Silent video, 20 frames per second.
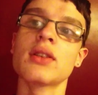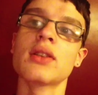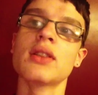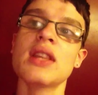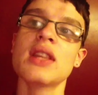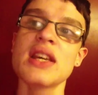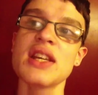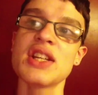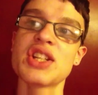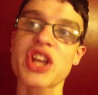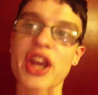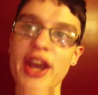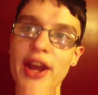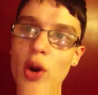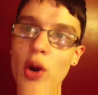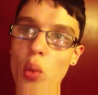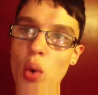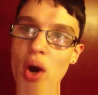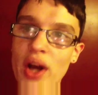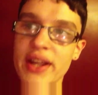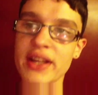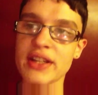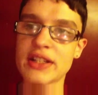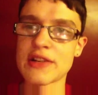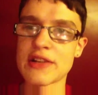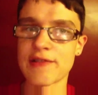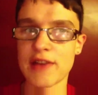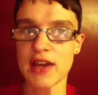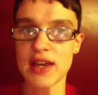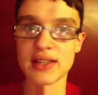the Channel 1
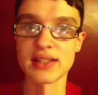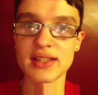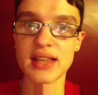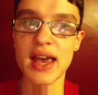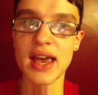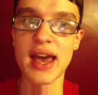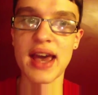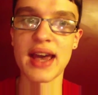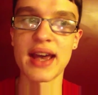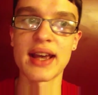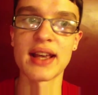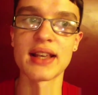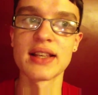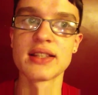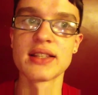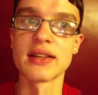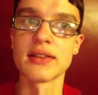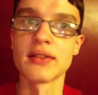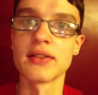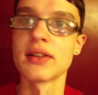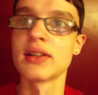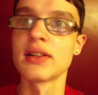interface has